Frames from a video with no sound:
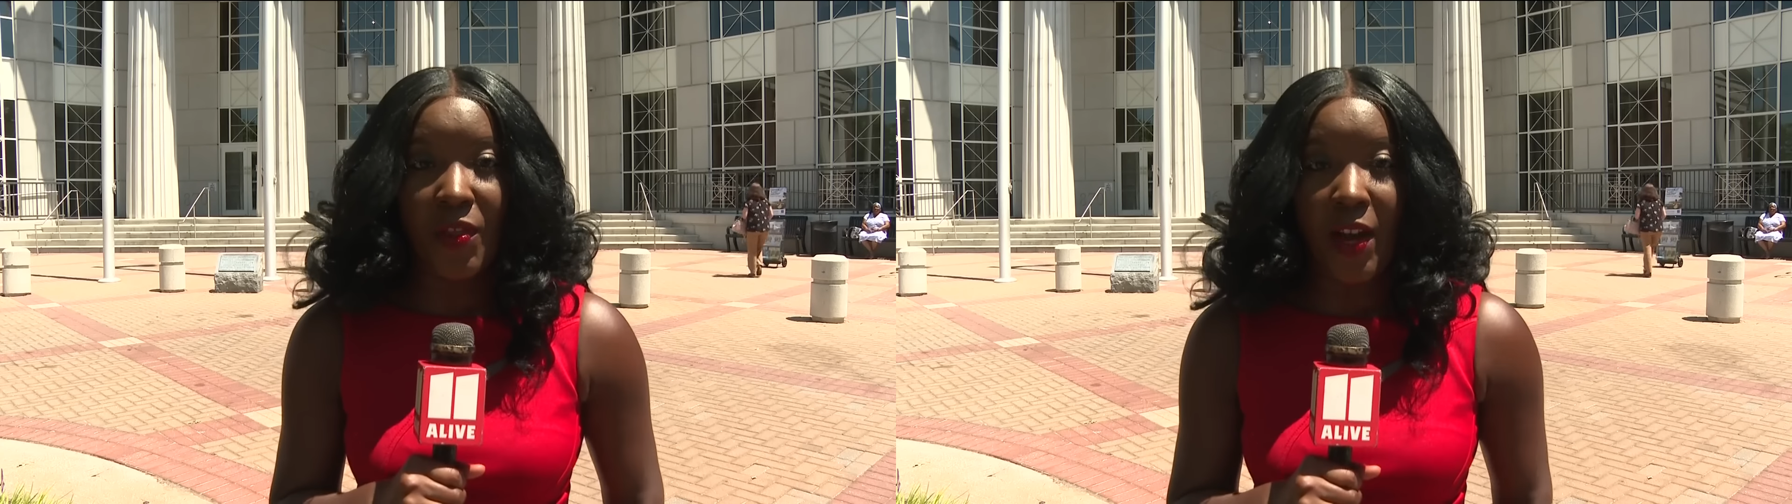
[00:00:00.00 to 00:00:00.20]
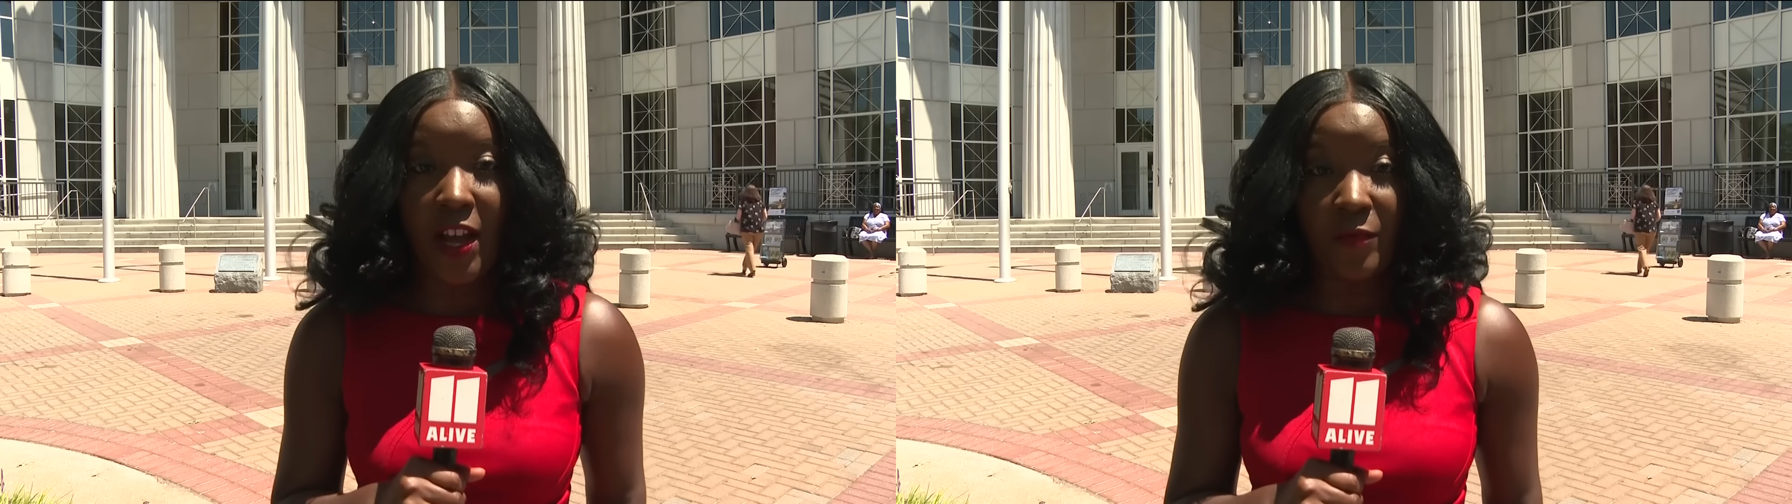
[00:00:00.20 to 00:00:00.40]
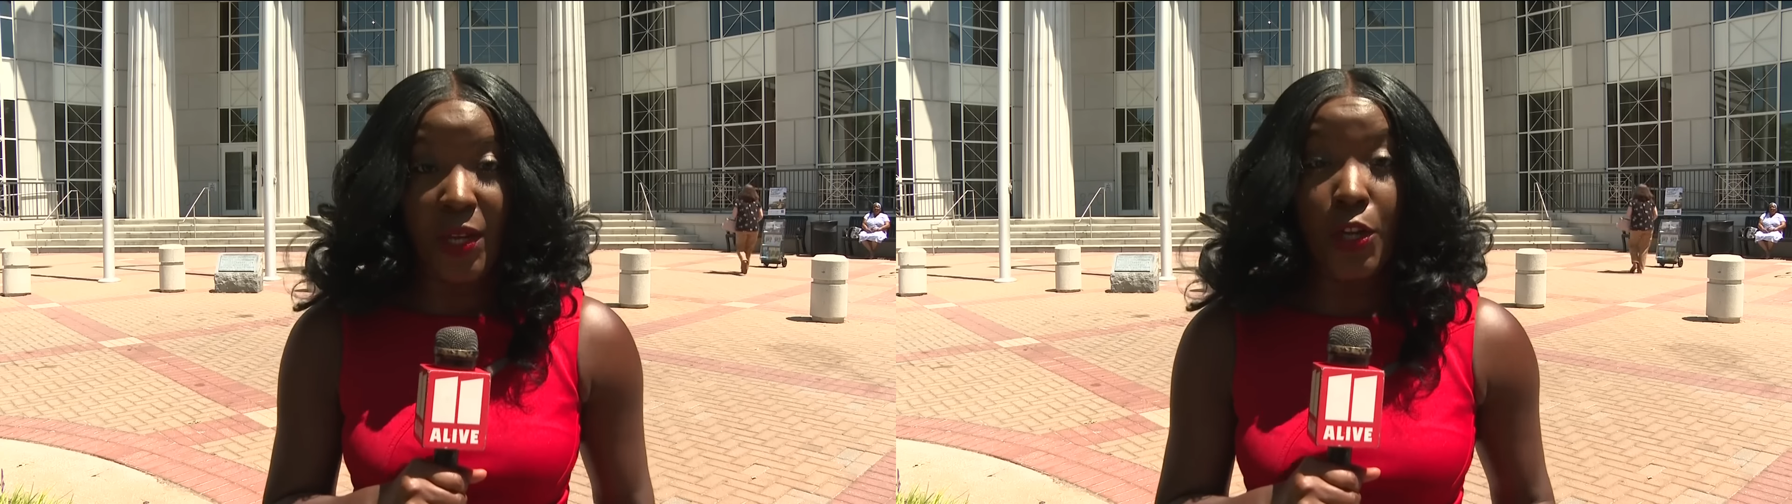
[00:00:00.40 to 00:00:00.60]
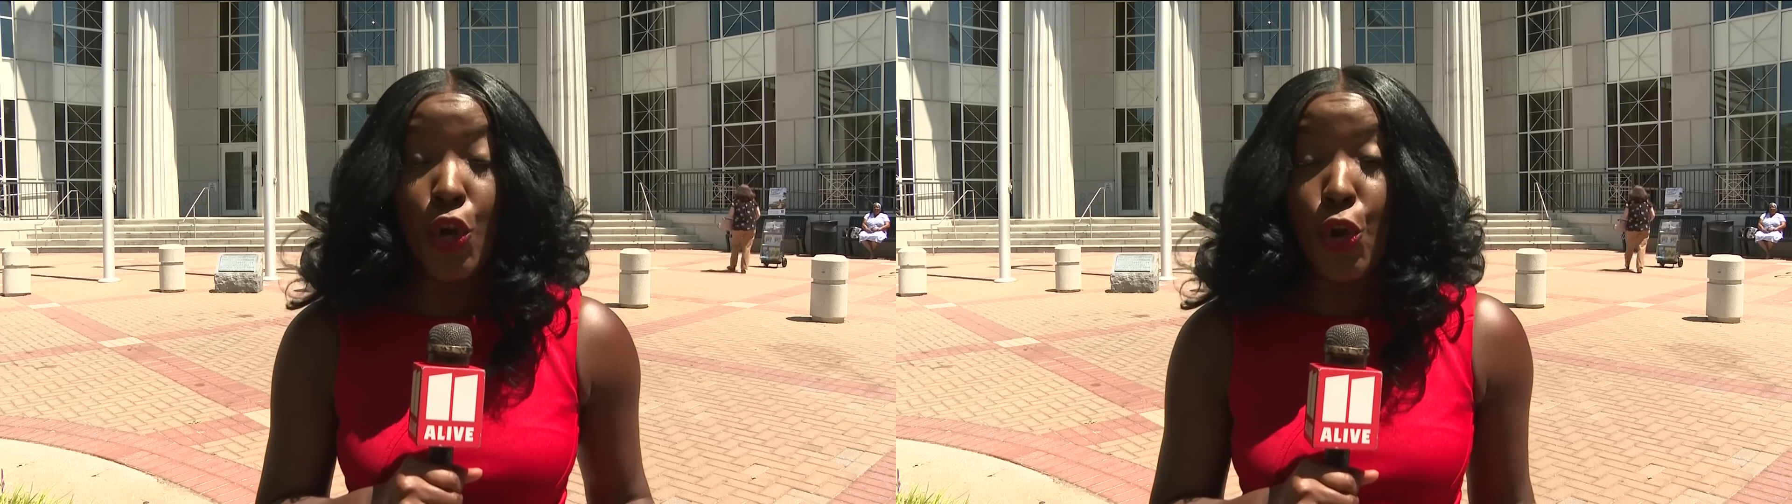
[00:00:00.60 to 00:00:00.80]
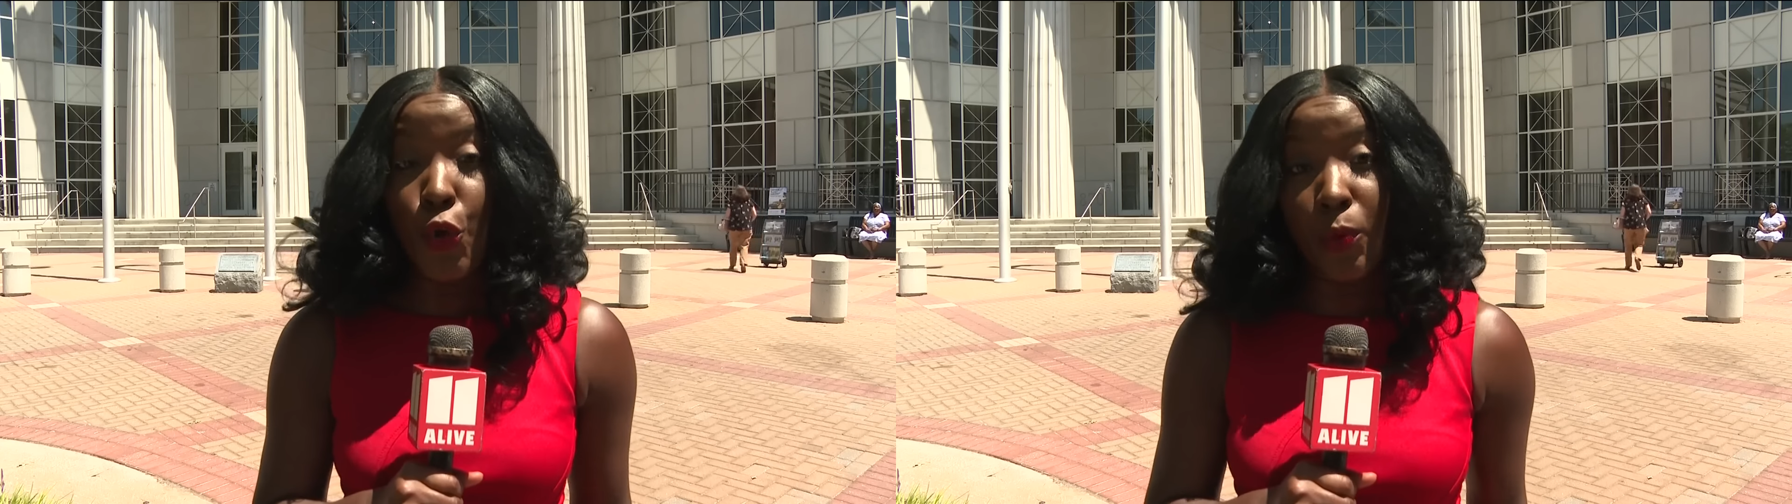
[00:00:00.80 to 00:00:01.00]
there have
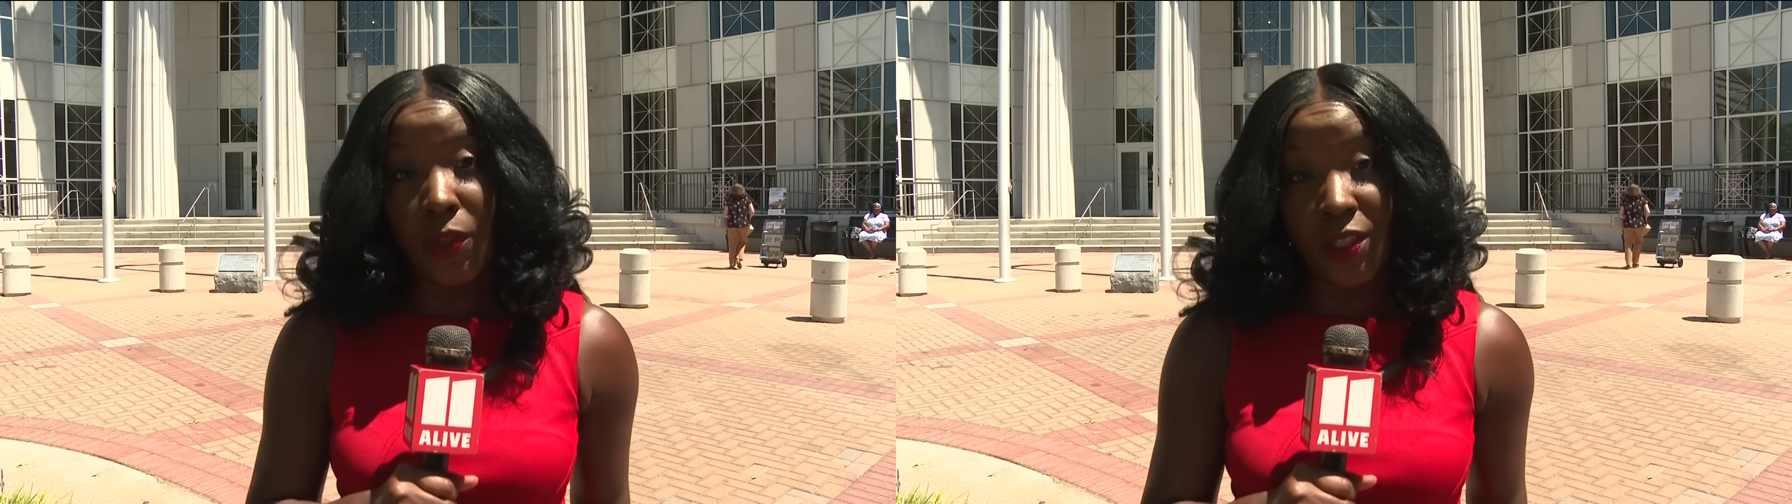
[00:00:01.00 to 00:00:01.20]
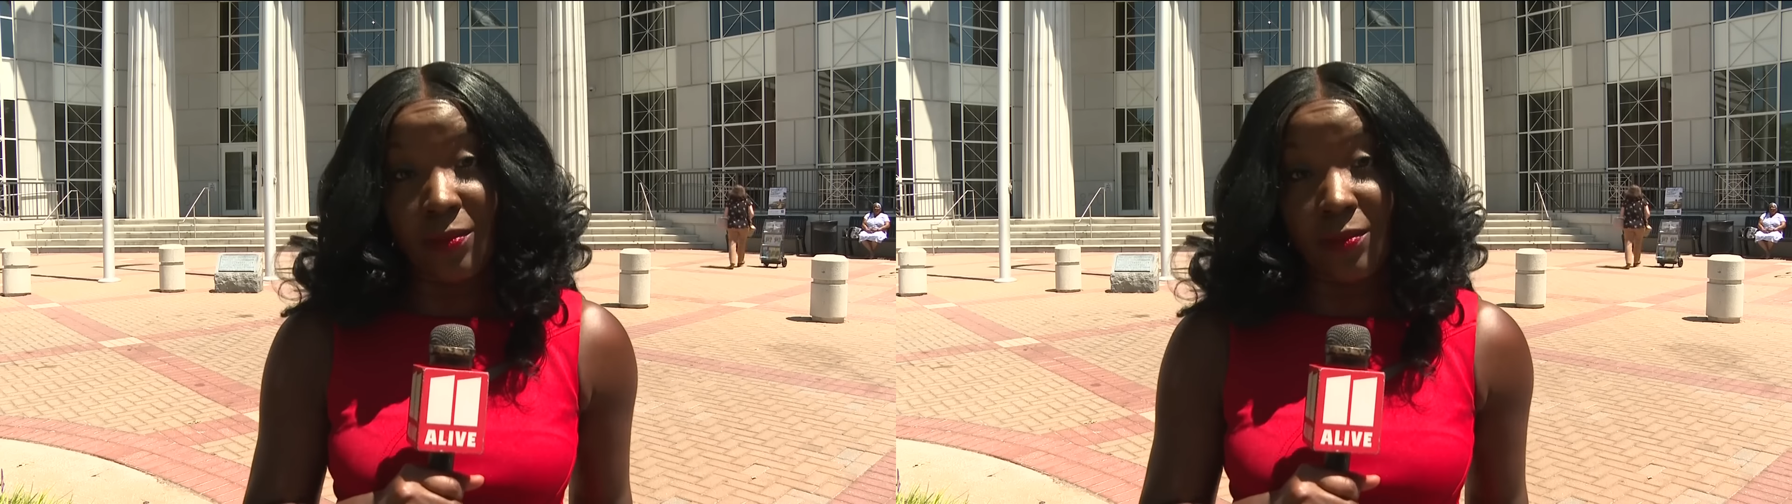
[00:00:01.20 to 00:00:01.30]
been numerous